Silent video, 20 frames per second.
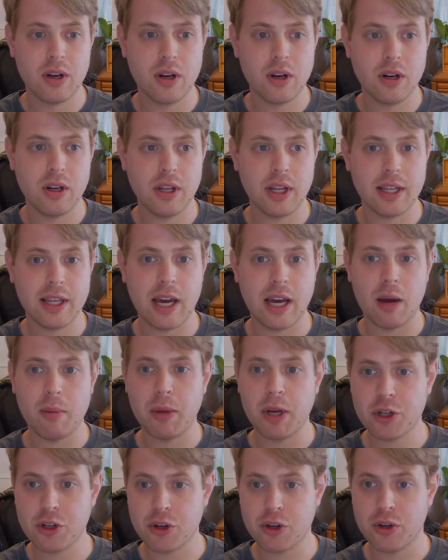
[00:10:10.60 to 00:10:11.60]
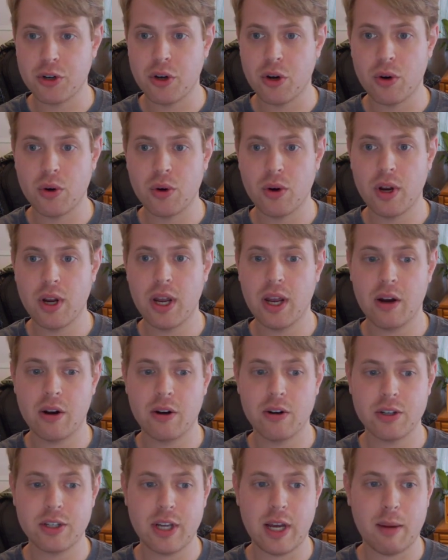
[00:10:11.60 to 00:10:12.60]
Click that, make sure no
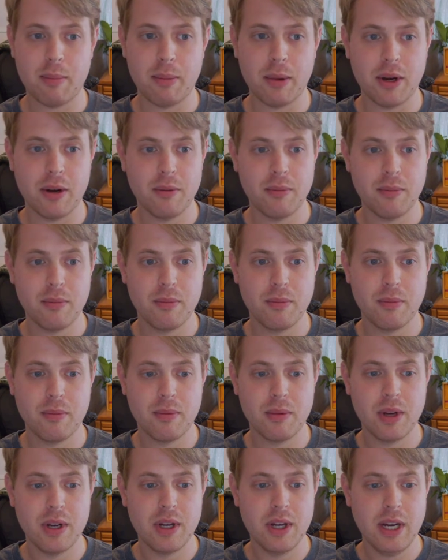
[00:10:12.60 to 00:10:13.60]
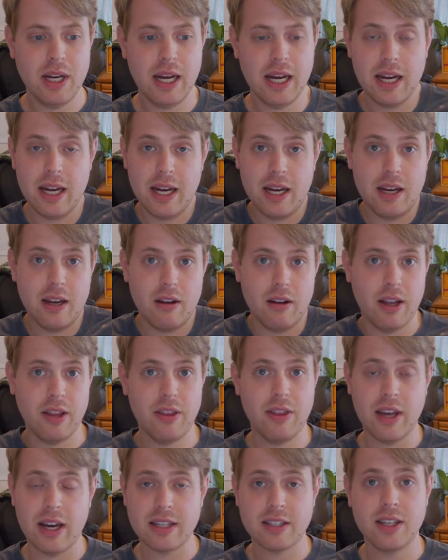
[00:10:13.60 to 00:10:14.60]
errors happen. And
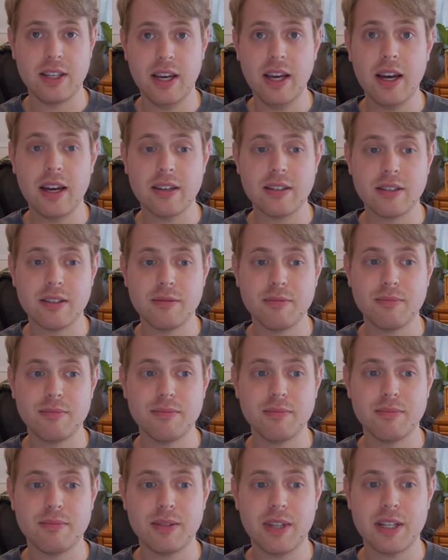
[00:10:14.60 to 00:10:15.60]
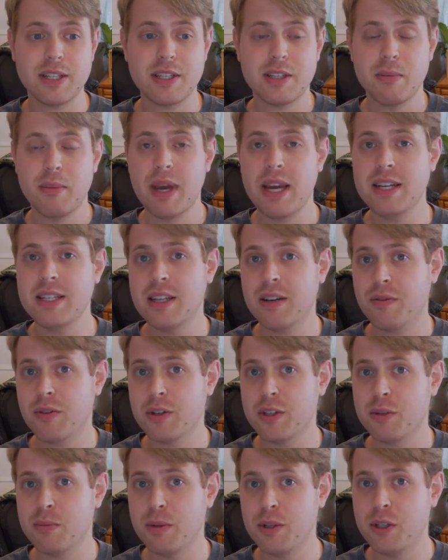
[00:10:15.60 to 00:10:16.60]
that's it. That's the main
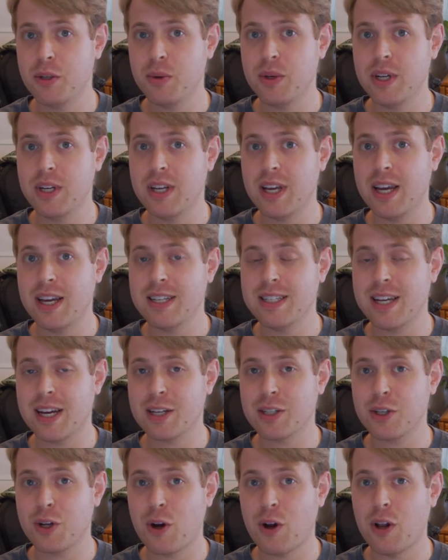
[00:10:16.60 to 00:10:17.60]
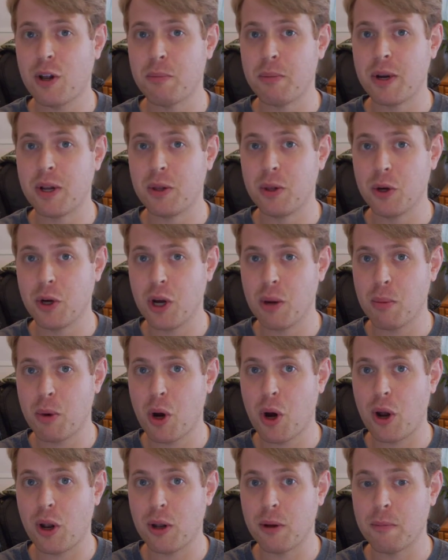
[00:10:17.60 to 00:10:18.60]
difference between a text column and a lookup
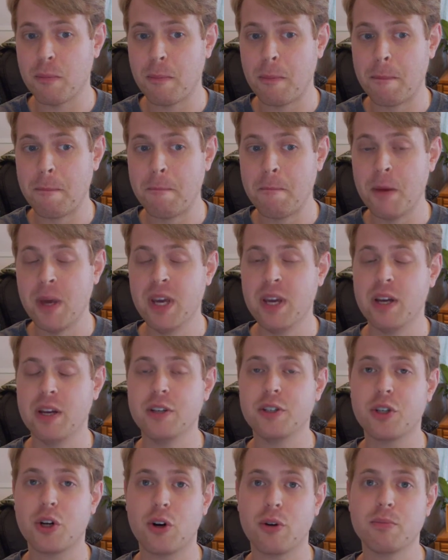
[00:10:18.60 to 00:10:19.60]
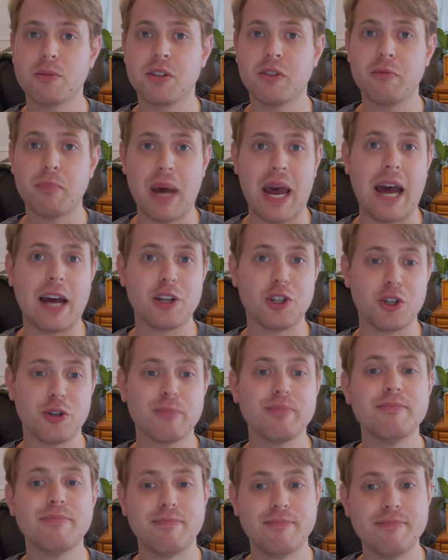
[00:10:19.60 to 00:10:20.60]
column in terms of patch.
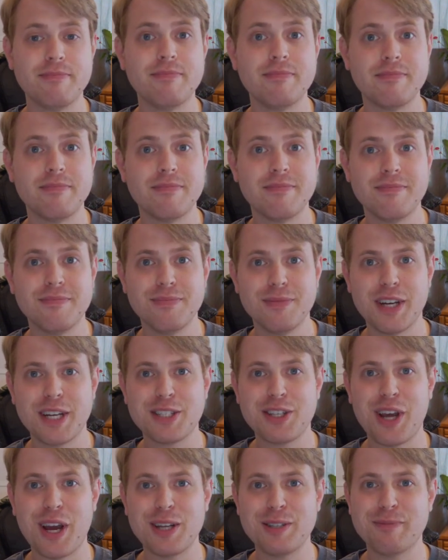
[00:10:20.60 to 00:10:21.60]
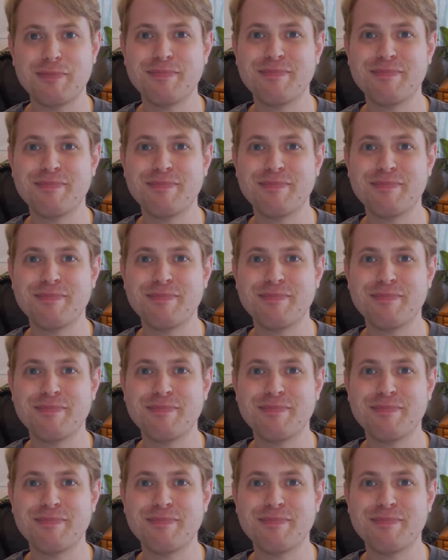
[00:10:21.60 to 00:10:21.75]
Thanks, guys.